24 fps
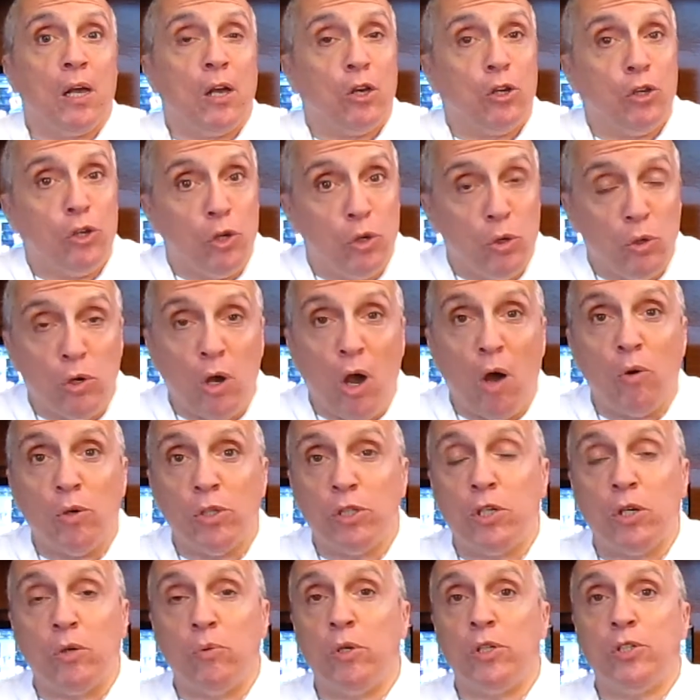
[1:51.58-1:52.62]
You go
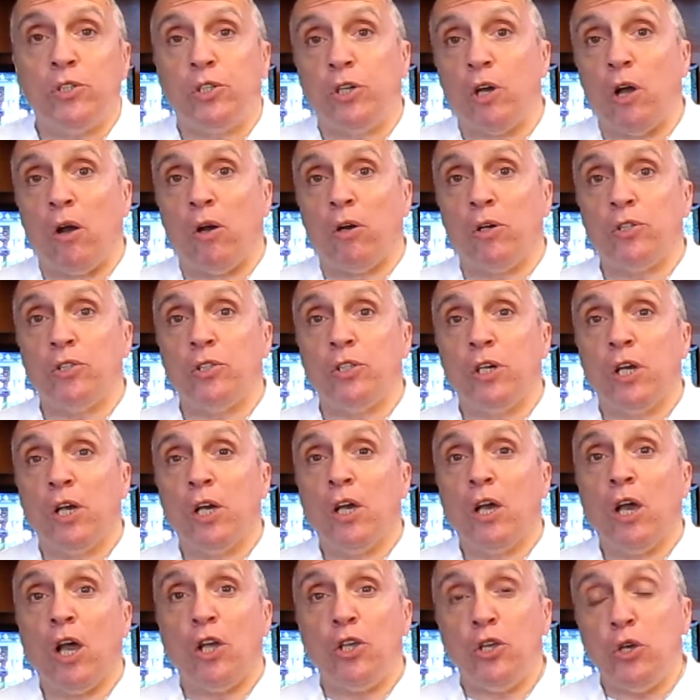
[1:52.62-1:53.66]
into a church
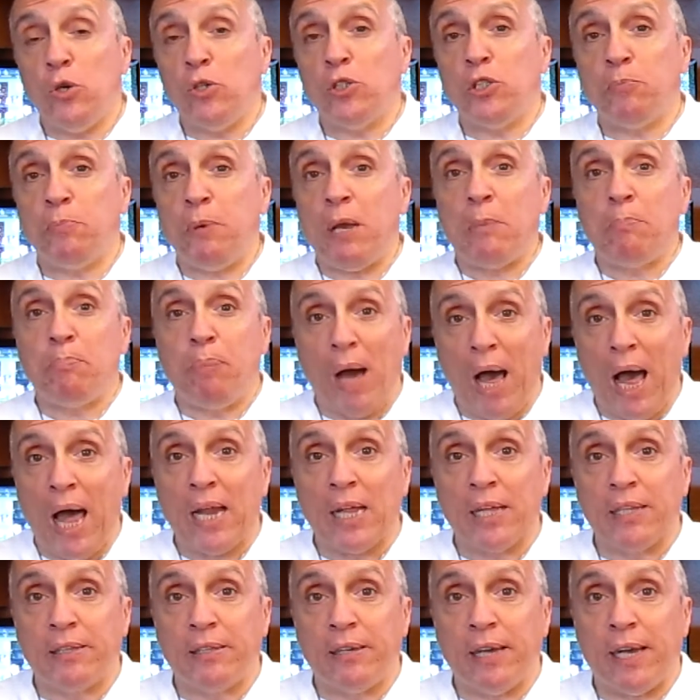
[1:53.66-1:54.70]
and you speak
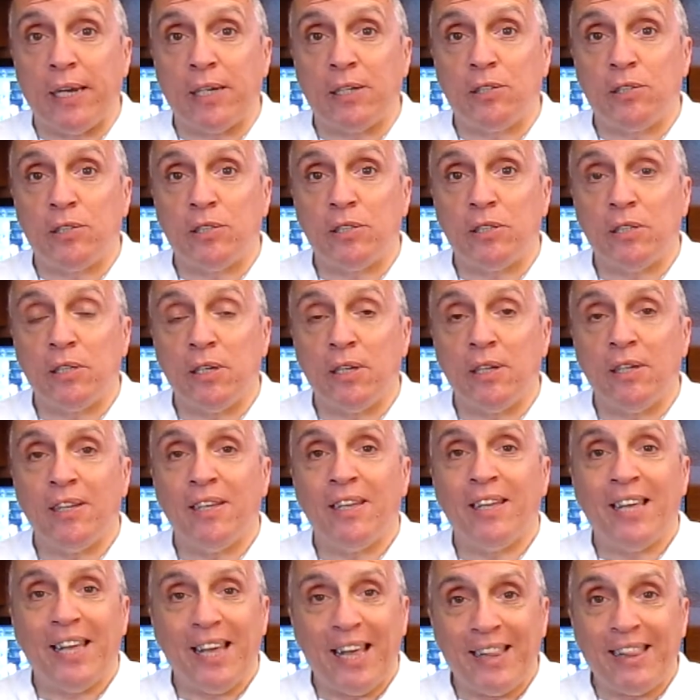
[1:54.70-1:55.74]
politics,
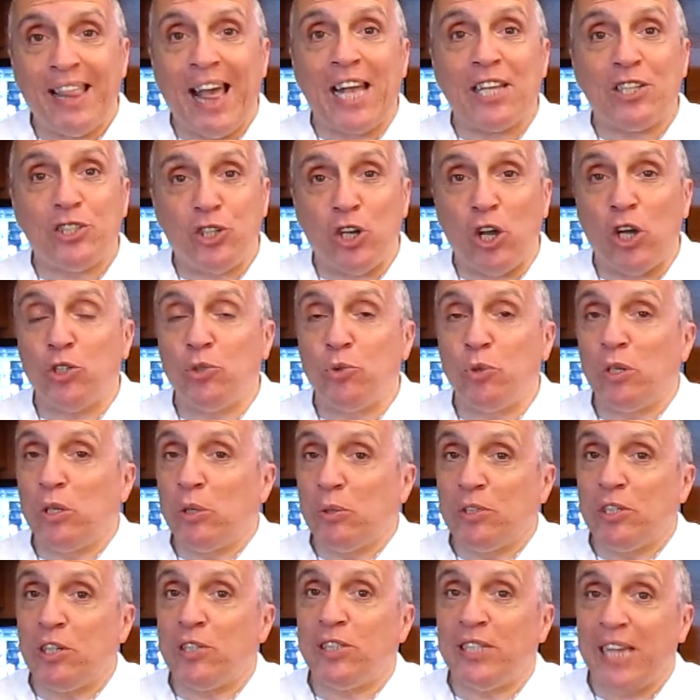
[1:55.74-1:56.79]
that church will
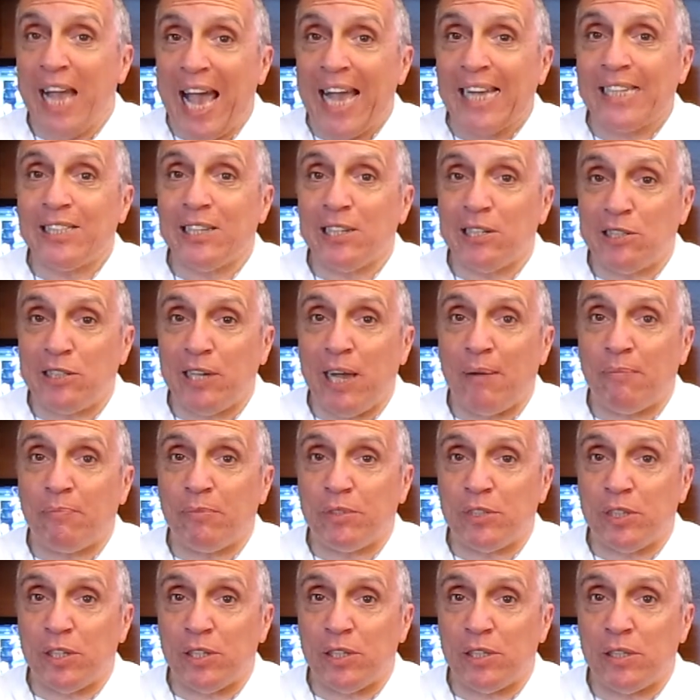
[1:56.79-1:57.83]
lose its tax
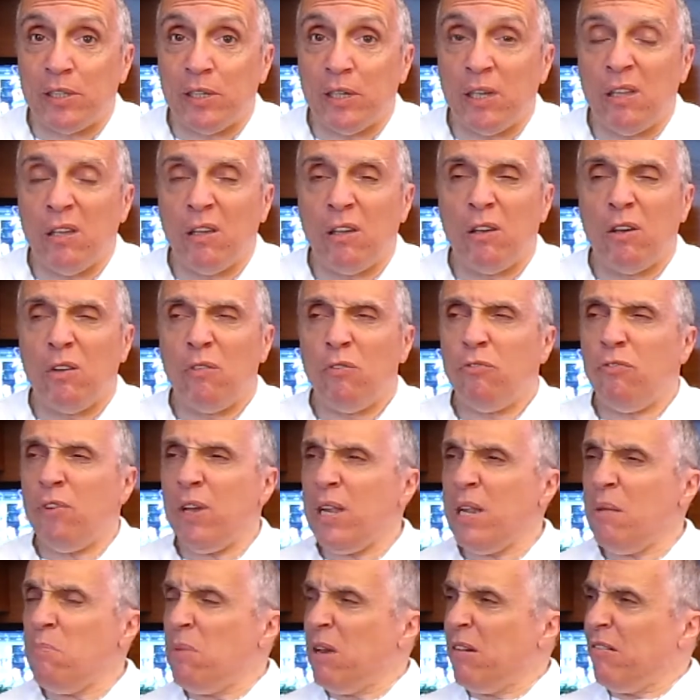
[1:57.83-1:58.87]
exemption.
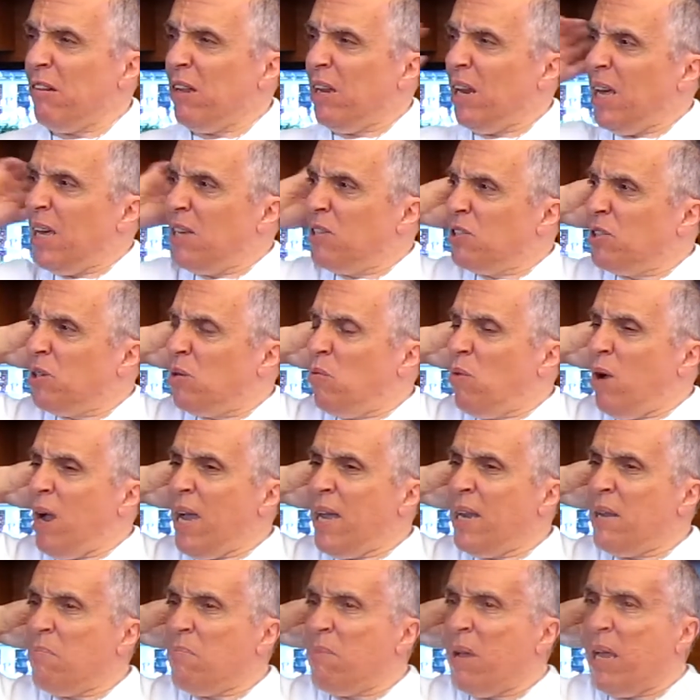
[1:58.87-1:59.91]
Freedom of religion,
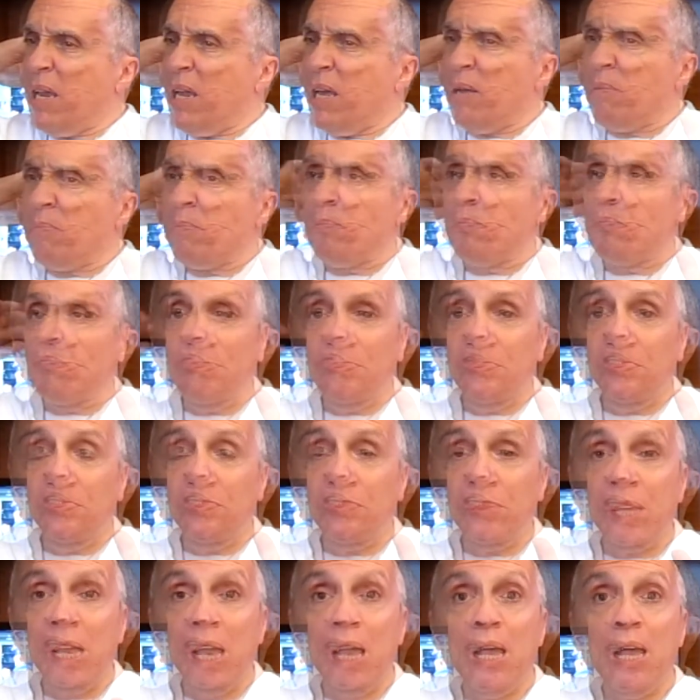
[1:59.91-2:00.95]
wait a minute.
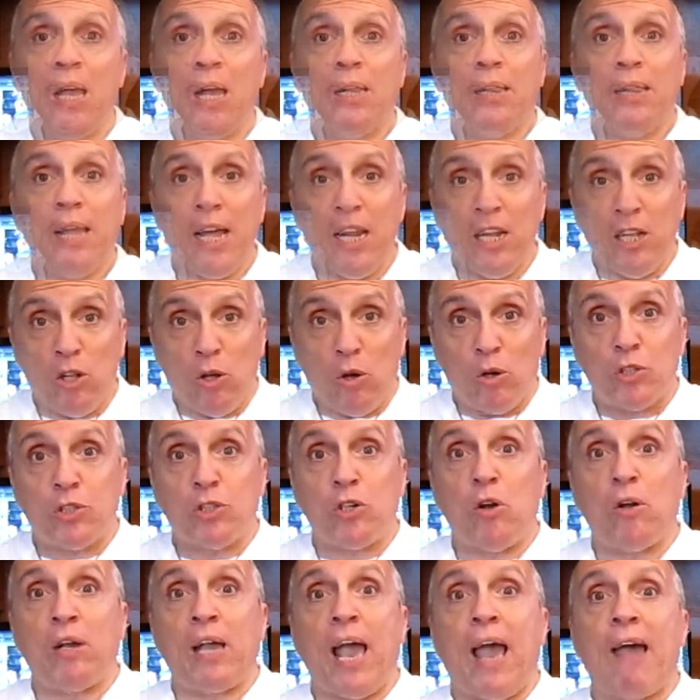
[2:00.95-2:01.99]
Then it
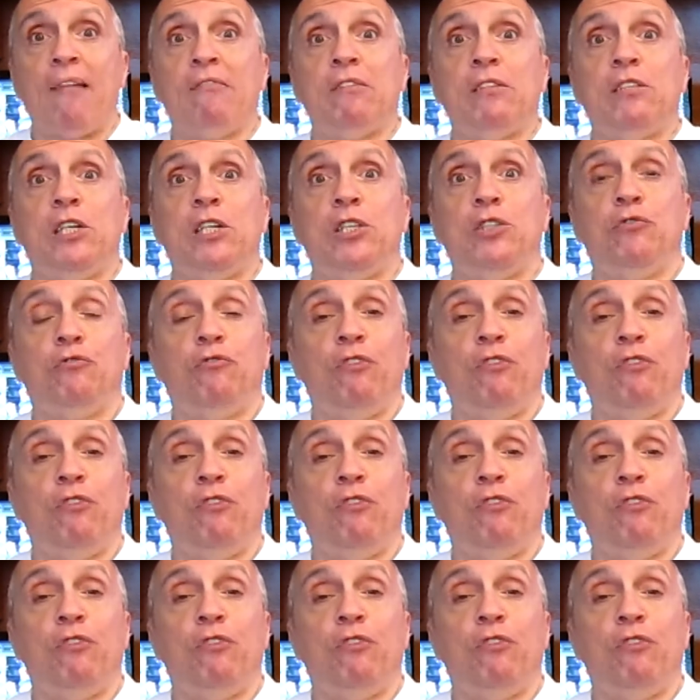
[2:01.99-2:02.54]
also guarantees